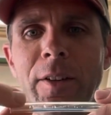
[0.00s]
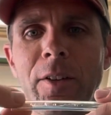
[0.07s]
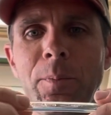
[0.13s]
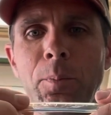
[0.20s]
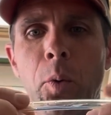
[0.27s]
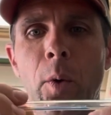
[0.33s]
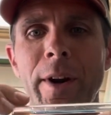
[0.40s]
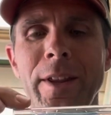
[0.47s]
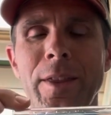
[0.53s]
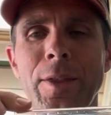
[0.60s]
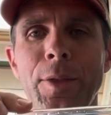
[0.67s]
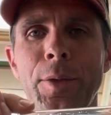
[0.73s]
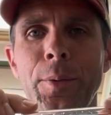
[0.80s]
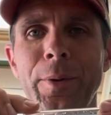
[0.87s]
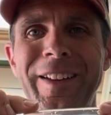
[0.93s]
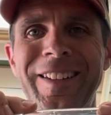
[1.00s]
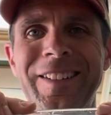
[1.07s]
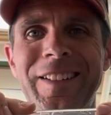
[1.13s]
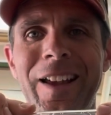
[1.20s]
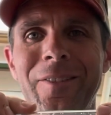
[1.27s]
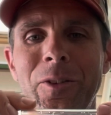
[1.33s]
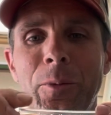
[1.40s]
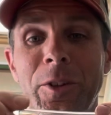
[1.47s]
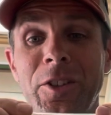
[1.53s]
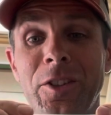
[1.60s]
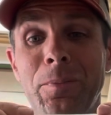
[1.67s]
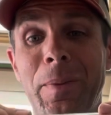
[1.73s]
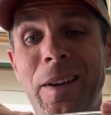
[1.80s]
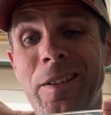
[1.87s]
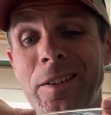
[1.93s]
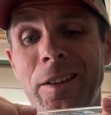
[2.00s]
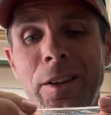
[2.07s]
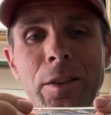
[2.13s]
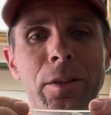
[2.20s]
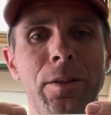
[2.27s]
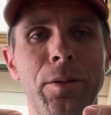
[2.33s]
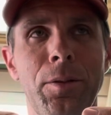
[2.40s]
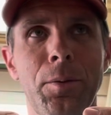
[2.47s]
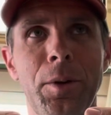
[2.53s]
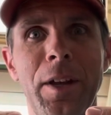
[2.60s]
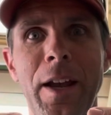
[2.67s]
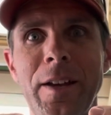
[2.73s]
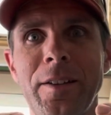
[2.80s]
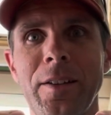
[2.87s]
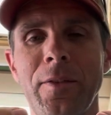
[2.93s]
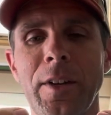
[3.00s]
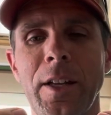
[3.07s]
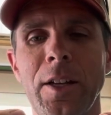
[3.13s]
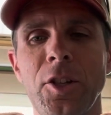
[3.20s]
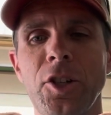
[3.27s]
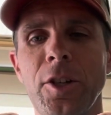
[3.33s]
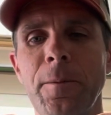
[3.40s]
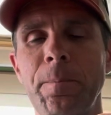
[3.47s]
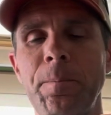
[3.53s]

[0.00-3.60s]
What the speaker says: It's 0.37, which is basically 3/8 of an inch.